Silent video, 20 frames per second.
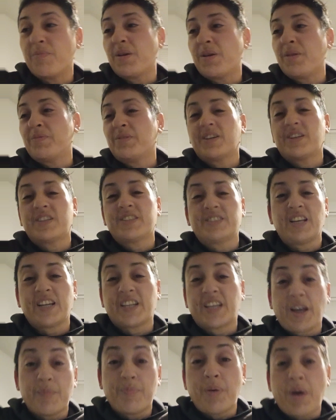Maybe because I
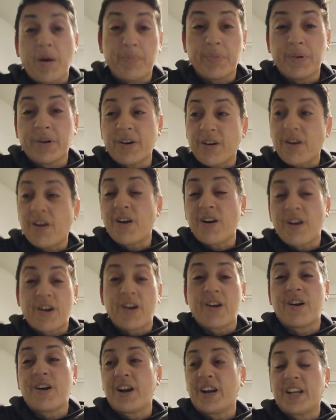kept pumping her heart.